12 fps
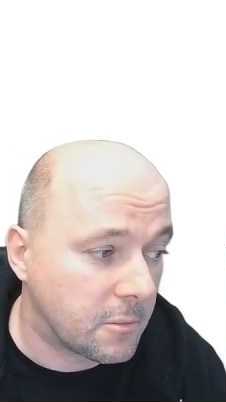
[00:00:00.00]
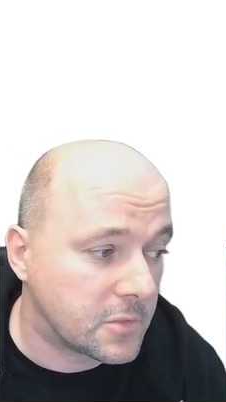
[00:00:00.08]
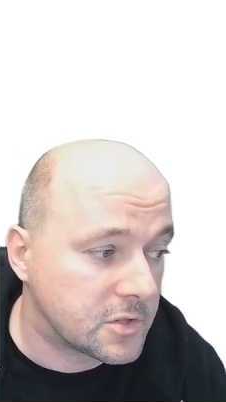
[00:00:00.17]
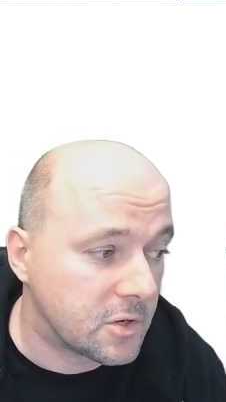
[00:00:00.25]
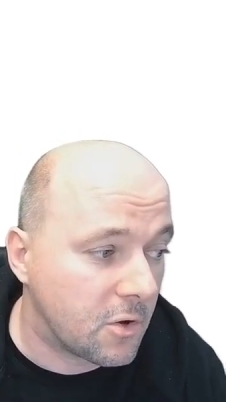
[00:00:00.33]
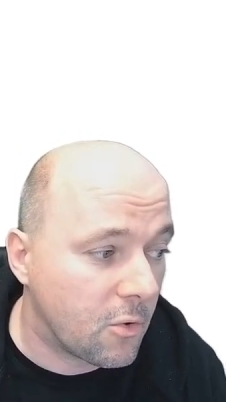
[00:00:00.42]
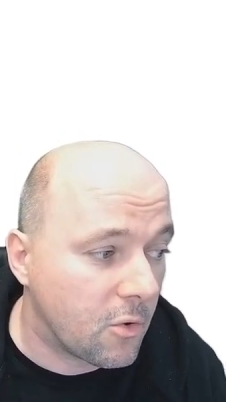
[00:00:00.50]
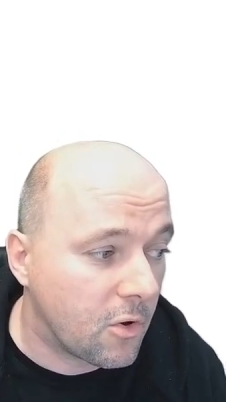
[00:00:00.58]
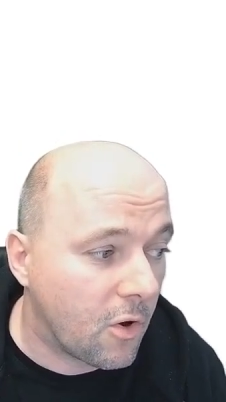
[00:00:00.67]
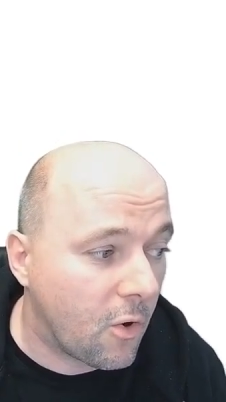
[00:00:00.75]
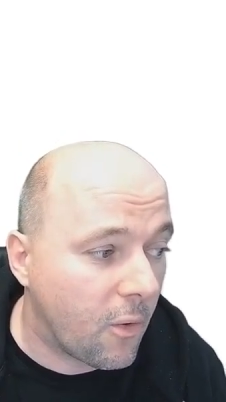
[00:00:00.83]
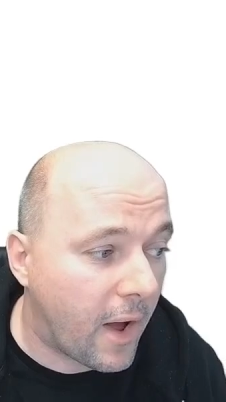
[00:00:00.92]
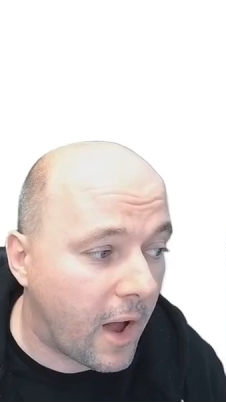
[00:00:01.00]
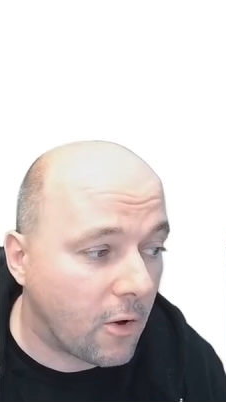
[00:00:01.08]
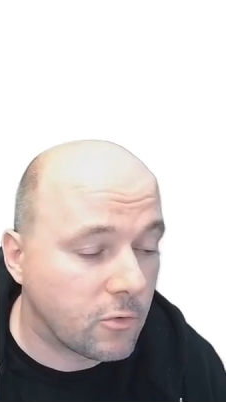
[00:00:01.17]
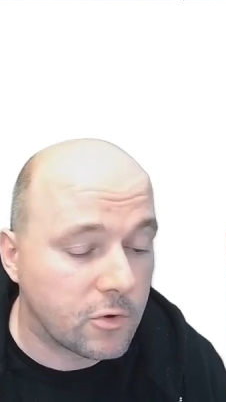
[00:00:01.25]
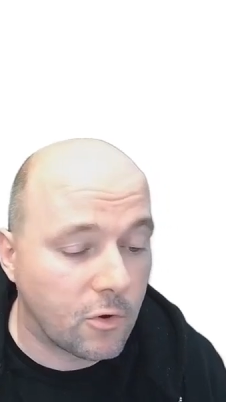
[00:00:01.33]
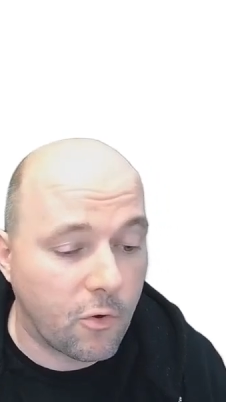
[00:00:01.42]
So go
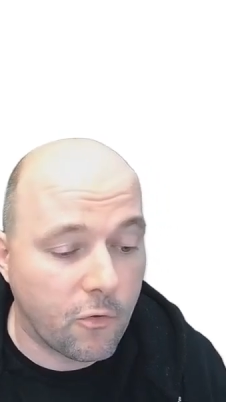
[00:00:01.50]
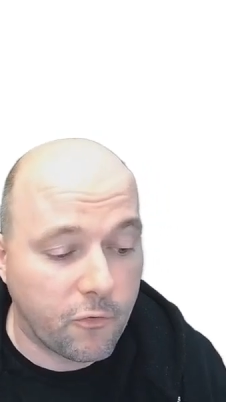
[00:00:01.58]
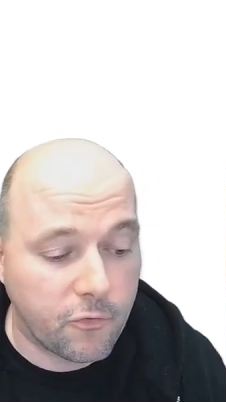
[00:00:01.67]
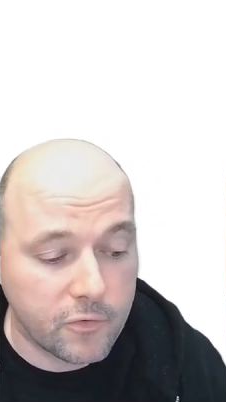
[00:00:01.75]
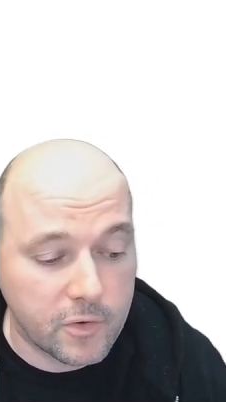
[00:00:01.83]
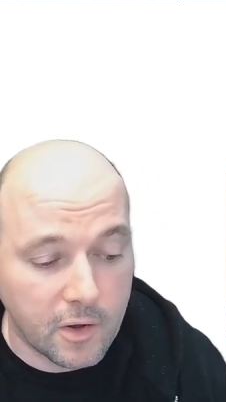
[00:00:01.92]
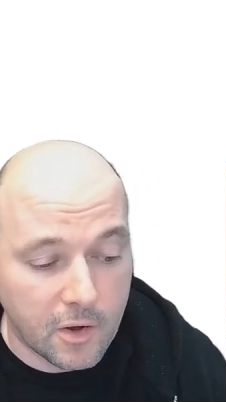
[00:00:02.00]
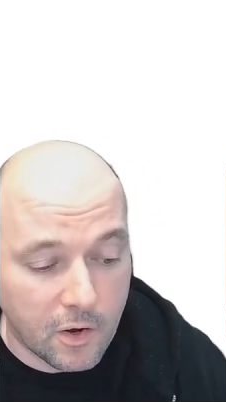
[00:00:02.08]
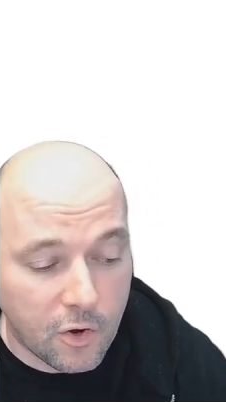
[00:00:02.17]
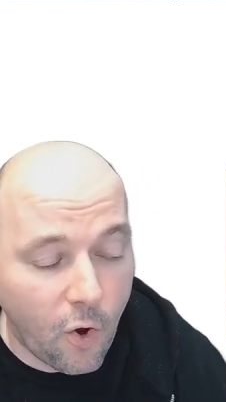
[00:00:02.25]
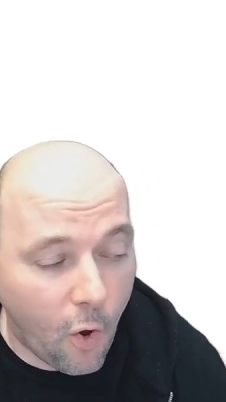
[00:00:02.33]
out of the